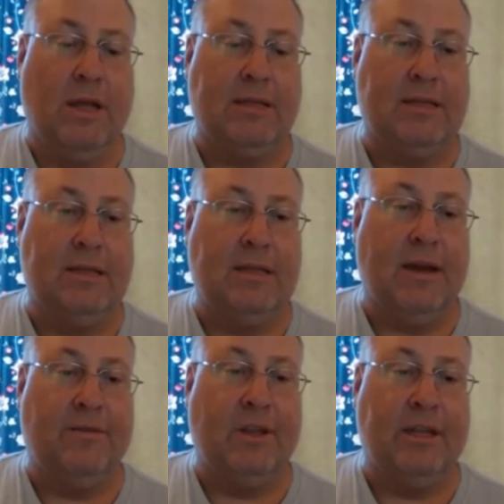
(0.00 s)
it.
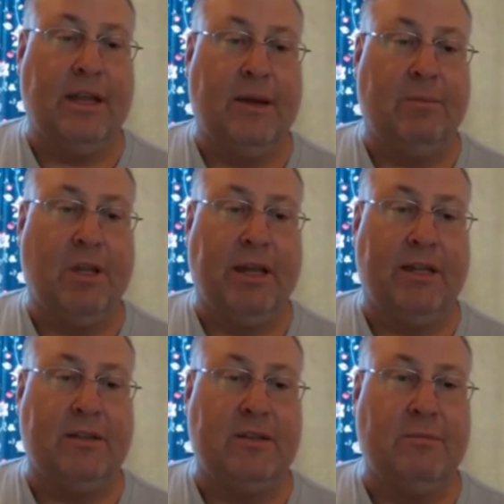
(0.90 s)
definitely not plains.
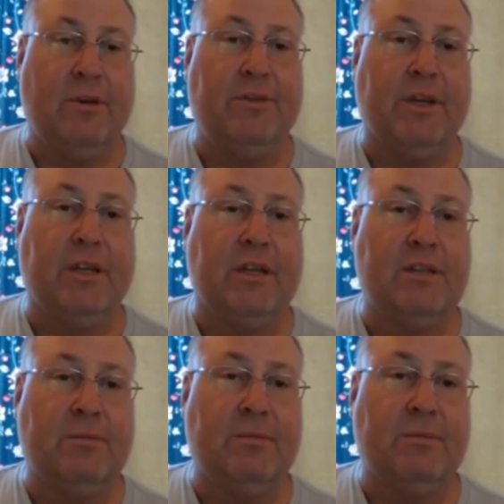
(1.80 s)
You're moving into some harder